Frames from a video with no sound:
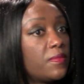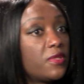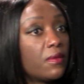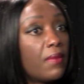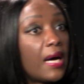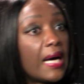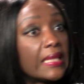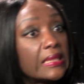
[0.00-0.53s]
to
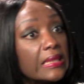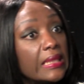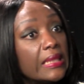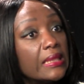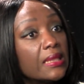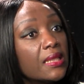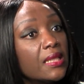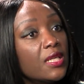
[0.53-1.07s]

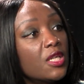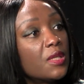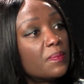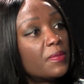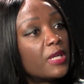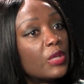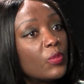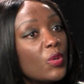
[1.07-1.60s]
Boston,
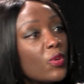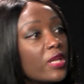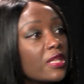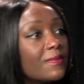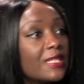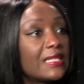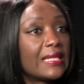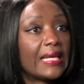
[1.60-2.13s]
but we want them
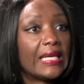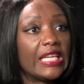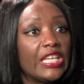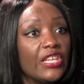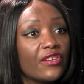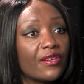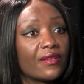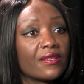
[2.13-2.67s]
to stay
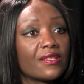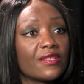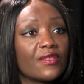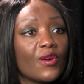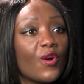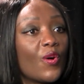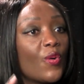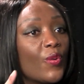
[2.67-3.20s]
here.
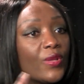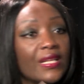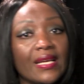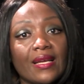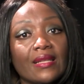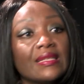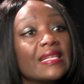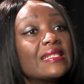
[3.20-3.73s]
So
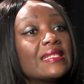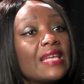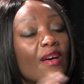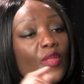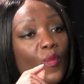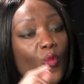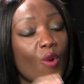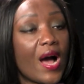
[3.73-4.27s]
let's tell
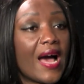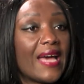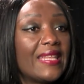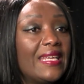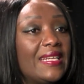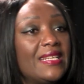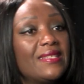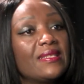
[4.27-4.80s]
them why they
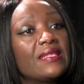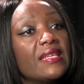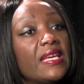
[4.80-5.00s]
need to stay